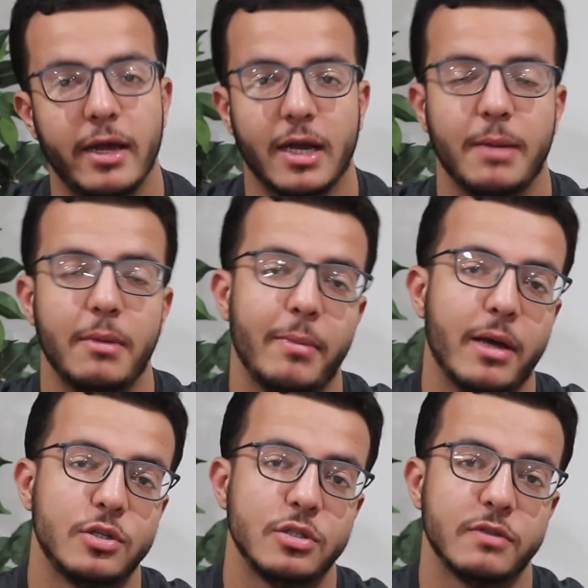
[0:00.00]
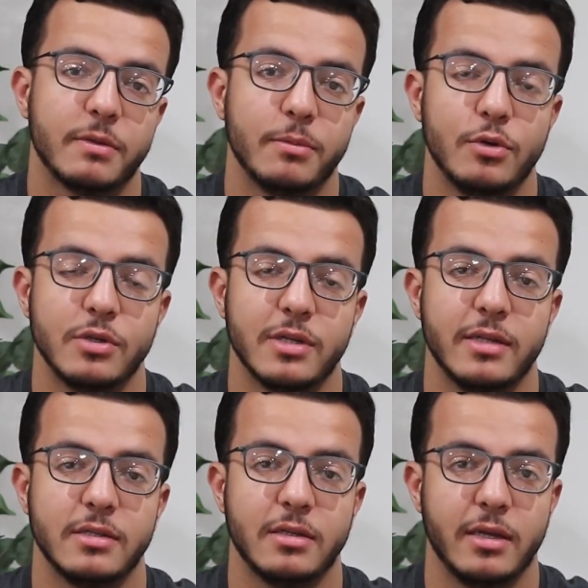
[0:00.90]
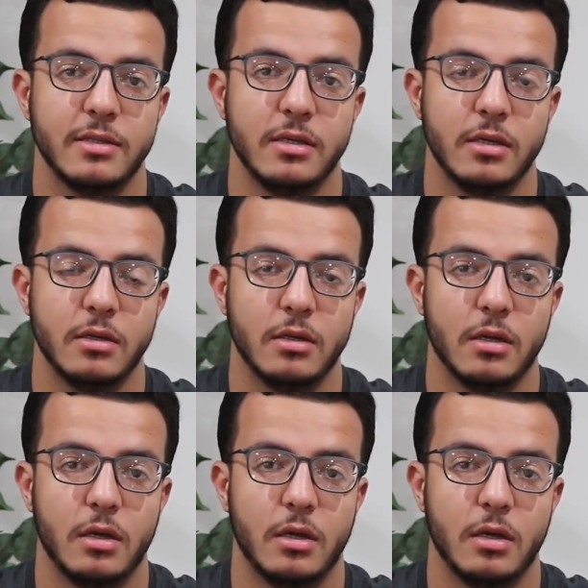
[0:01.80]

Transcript: I got my bachelor's of computer science at 19